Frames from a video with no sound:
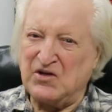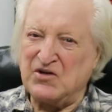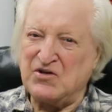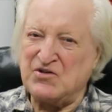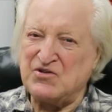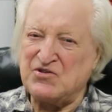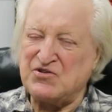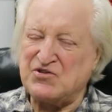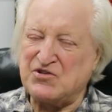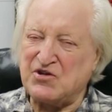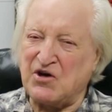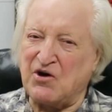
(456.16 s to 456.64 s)

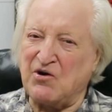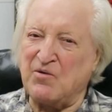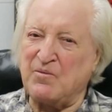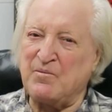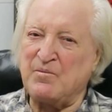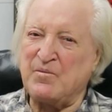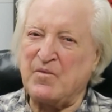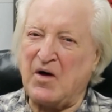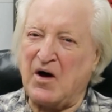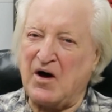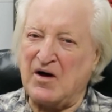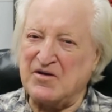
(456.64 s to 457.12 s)
So
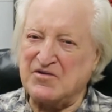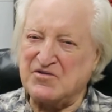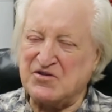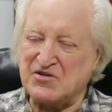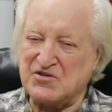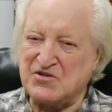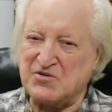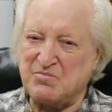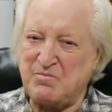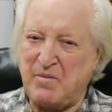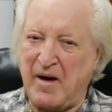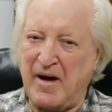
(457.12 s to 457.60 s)
I
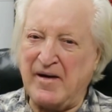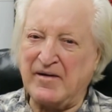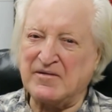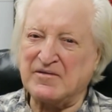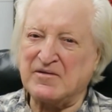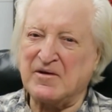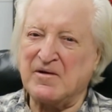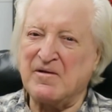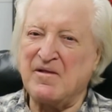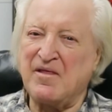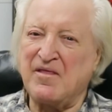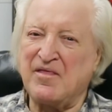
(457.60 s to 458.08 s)

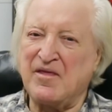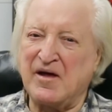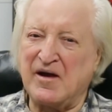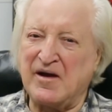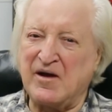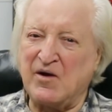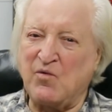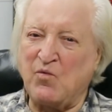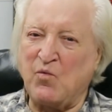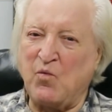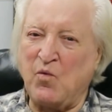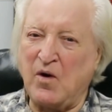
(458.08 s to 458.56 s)
suspect that
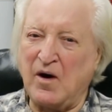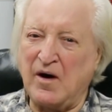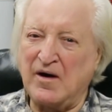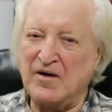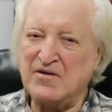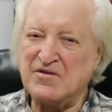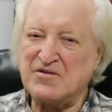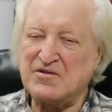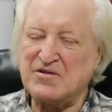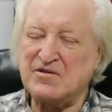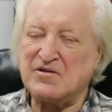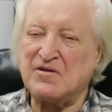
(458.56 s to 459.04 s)
it
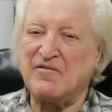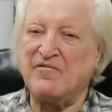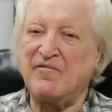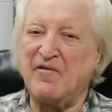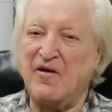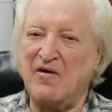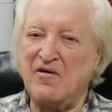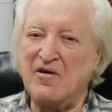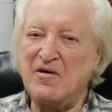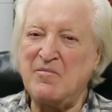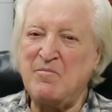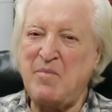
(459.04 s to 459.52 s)
was the
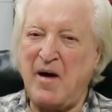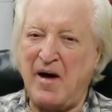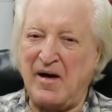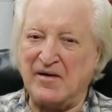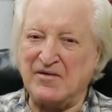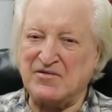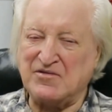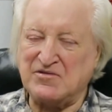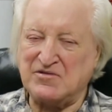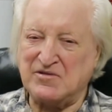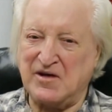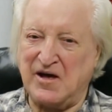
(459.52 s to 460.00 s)
very
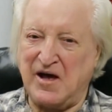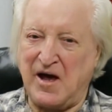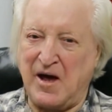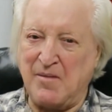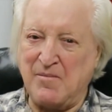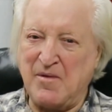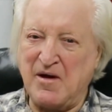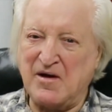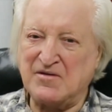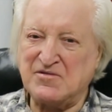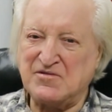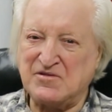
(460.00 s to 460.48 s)
best
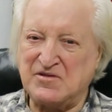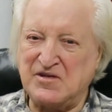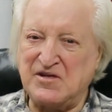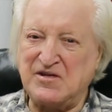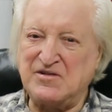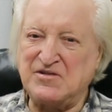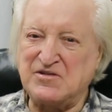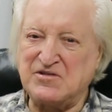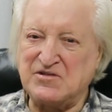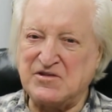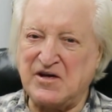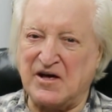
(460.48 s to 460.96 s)

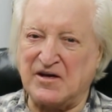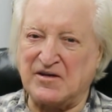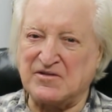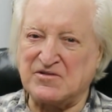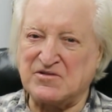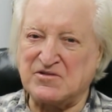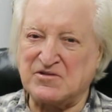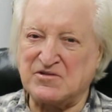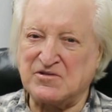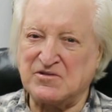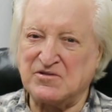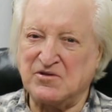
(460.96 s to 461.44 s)

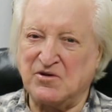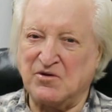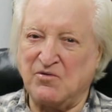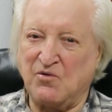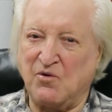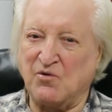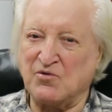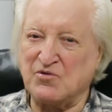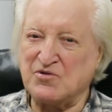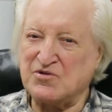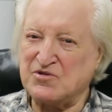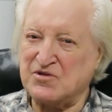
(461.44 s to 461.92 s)
MSD6
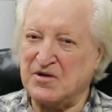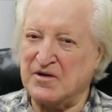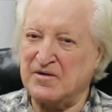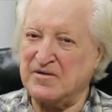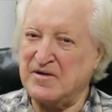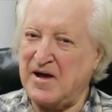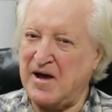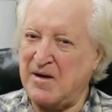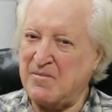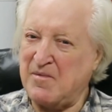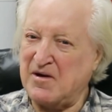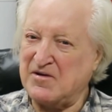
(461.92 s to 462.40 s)
or
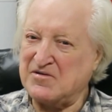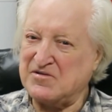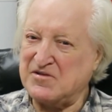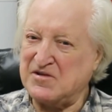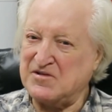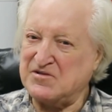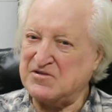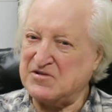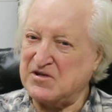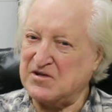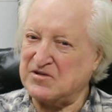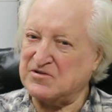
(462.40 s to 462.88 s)

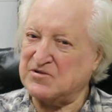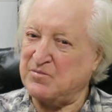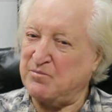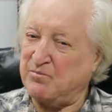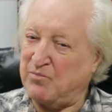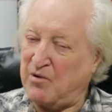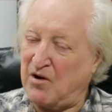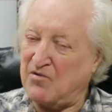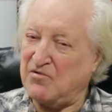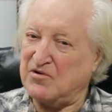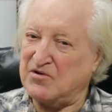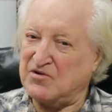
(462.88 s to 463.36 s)
MSD6
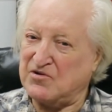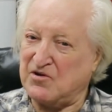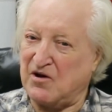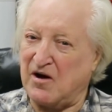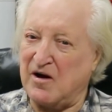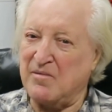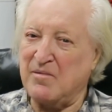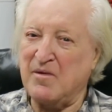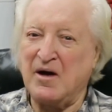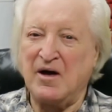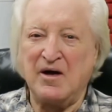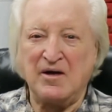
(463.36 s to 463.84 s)

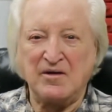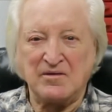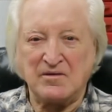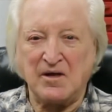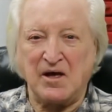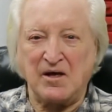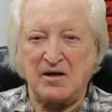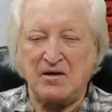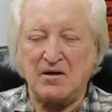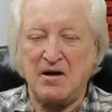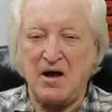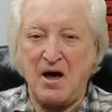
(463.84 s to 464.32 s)
prototype
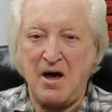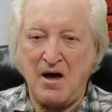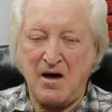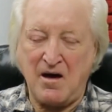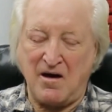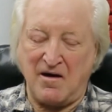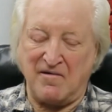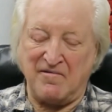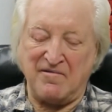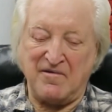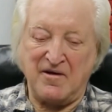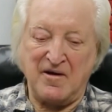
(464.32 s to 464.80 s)
they could
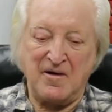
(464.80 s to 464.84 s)
have.